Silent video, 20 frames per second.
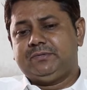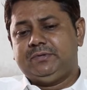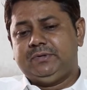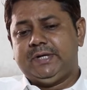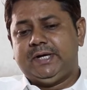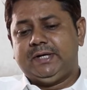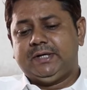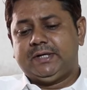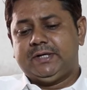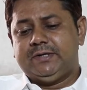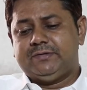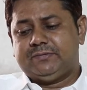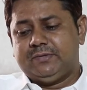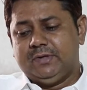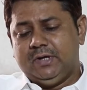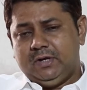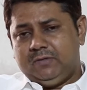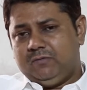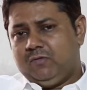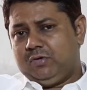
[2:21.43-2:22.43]
So in that case,
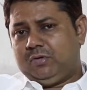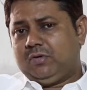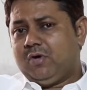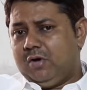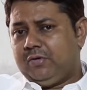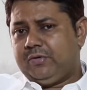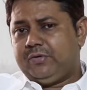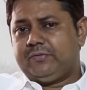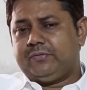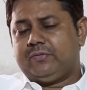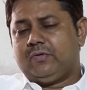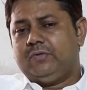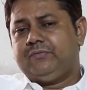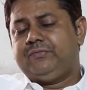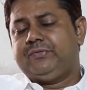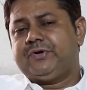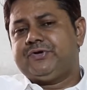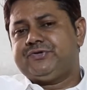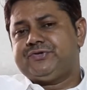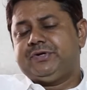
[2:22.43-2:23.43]
what
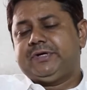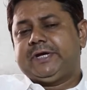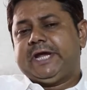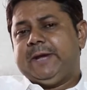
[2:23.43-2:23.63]
configuration